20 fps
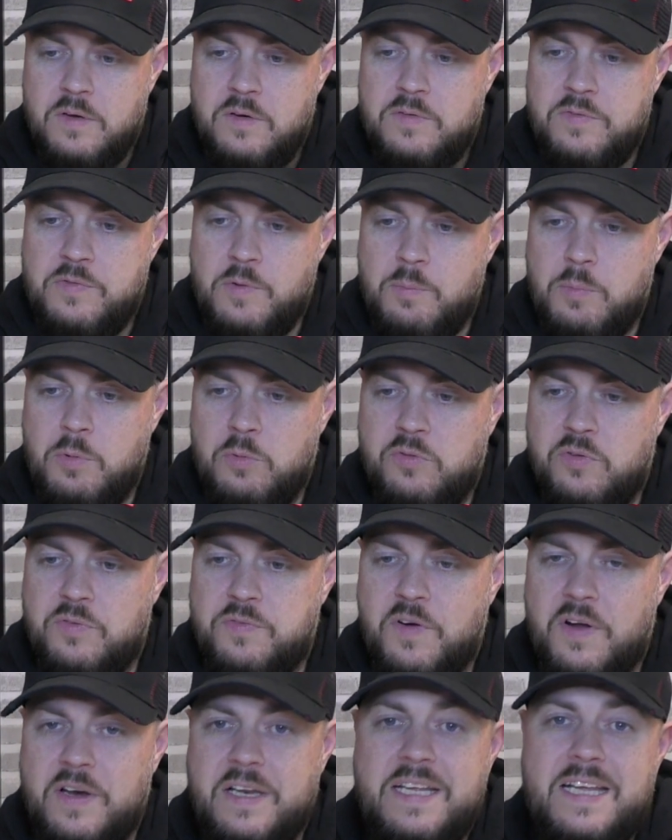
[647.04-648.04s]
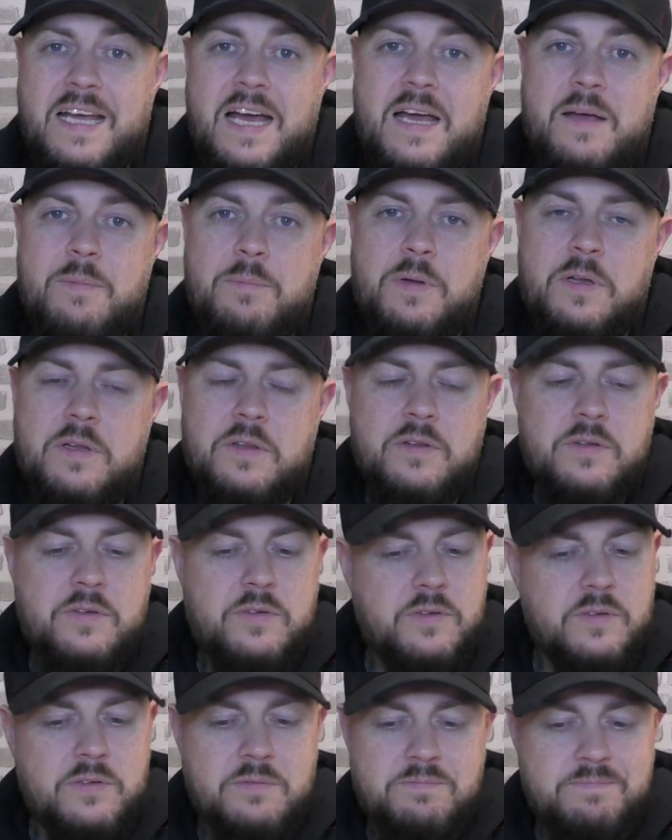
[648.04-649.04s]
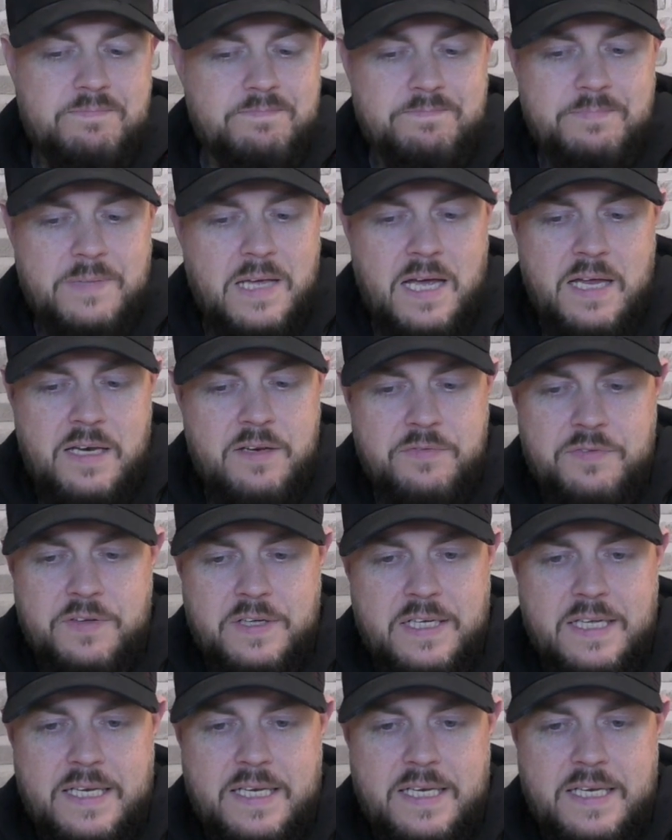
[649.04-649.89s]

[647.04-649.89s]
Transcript: Football's a funny game and anything